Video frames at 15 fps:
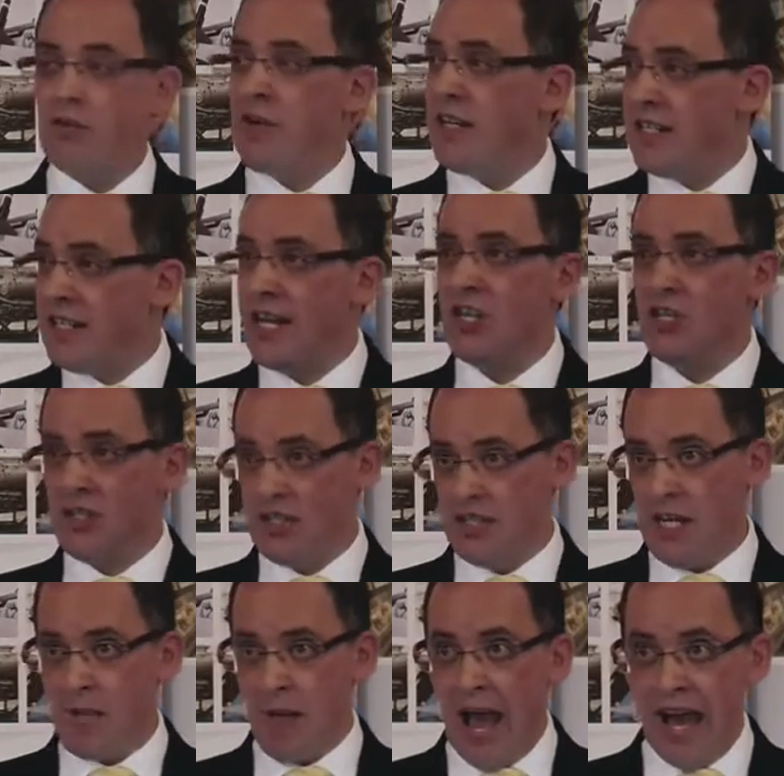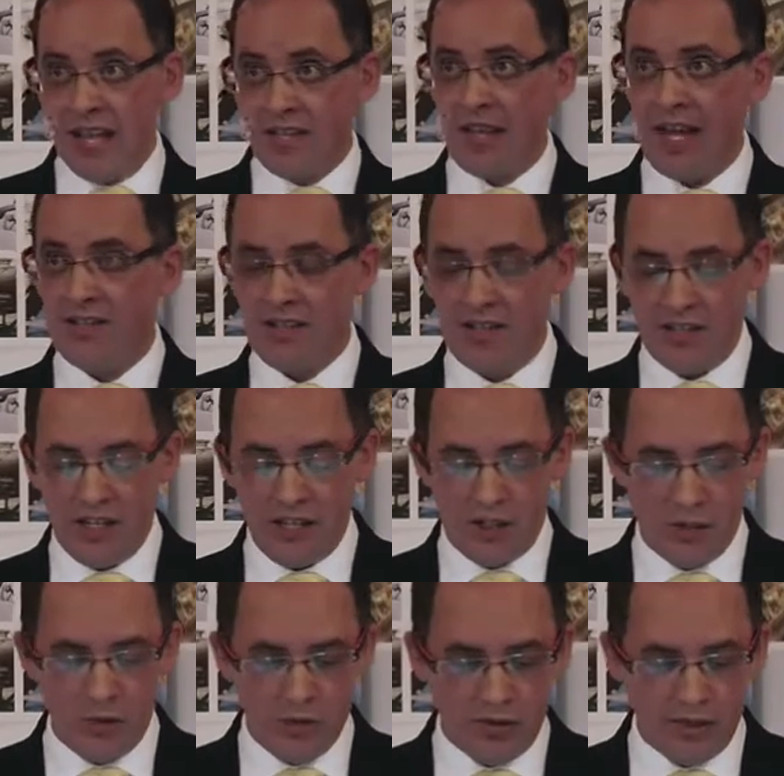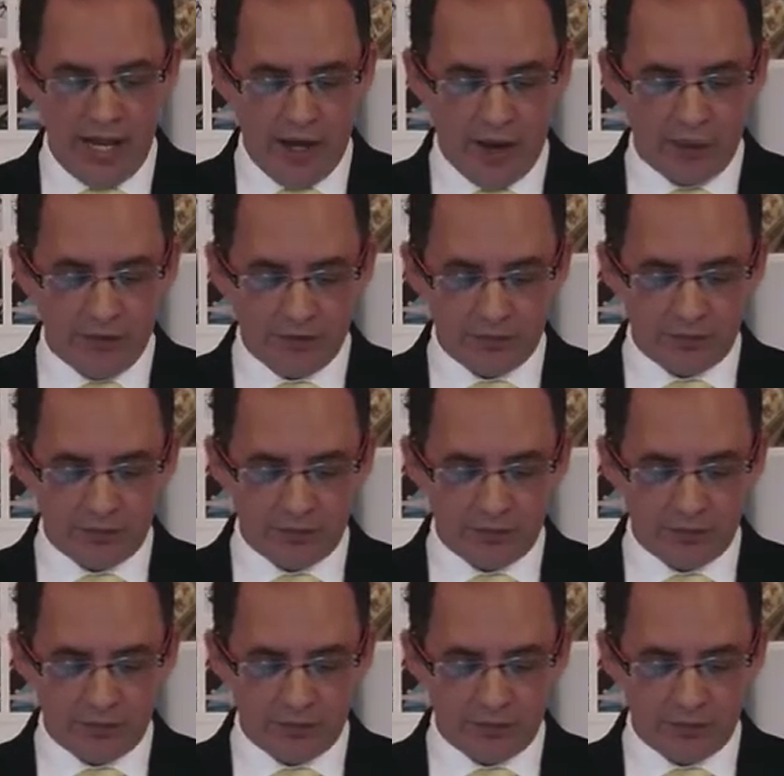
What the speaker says: Accreditation Scheme, ASAS as it's called now.